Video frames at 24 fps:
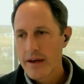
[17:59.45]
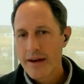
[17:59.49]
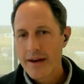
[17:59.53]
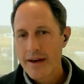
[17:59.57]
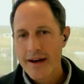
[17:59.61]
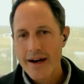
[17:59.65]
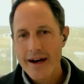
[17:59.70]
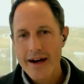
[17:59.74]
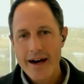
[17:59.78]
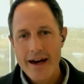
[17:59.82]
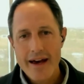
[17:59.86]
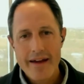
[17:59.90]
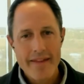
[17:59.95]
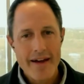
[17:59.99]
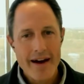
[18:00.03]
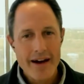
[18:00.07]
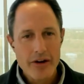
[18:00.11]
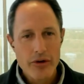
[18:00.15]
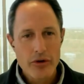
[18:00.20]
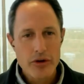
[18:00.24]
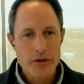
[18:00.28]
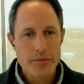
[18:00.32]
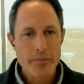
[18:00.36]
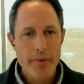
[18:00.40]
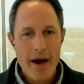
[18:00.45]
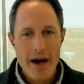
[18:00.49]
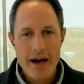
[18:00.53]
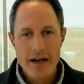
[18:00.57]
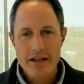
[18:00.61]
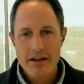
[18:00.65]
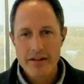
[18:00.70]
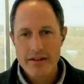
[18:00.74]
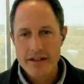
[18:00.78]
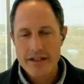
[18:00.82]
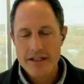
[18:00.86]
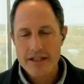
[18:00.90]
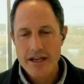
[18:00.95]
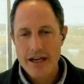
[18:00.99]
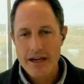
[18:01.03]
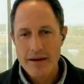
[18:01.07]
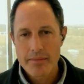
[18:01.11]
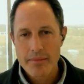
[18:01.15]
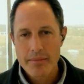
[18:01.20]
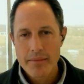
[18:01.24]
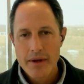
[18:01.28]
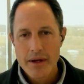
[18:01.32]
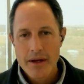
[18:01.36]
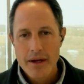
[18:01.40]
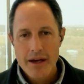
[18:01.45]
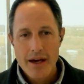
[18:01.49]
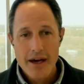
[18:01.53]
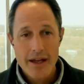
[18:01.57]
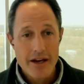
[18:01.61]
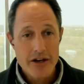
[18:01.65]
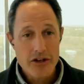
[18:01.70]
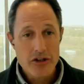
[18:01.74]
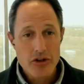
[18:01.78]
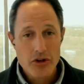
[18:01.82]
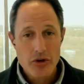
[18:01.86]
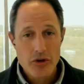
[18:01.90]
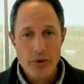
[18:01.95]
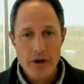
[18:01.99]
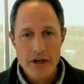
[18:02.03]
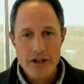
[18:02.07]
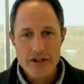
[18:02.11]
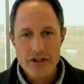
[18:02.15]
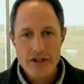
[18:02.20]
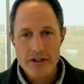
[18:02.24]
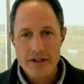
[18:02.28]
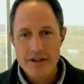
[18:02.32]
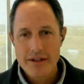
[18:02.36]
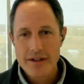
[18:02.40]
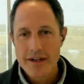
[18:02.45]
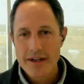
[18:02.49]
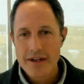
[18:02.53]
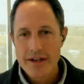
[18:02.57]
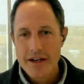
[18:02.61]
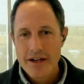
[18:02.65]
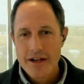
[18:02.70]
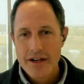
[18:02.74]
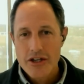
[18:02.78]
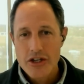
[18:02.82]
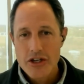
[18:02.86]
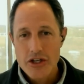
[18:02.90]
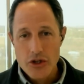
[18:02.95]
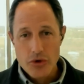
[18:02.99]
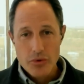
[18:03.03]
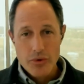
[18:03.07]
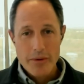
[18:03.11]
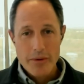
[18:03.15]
Uh, and that goes back to the same initial question Do we